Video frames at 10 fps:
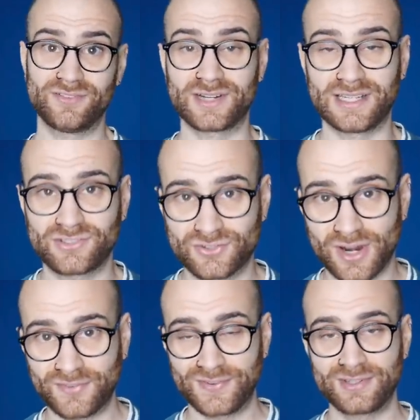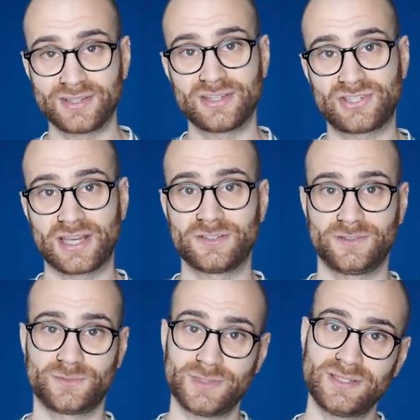really strengthened in the
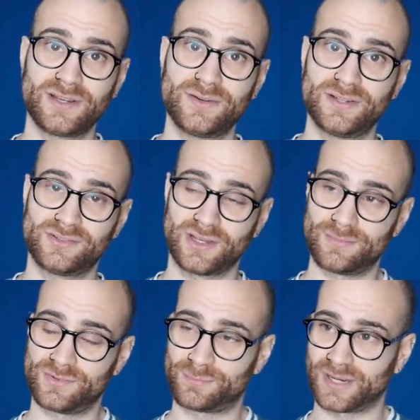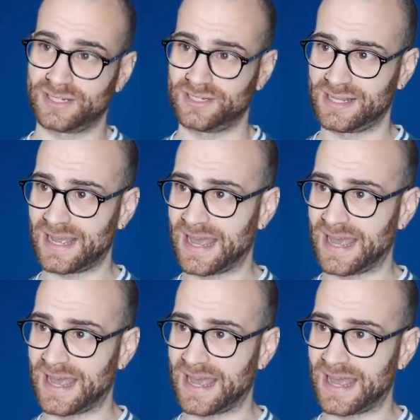January window in terms of bringing in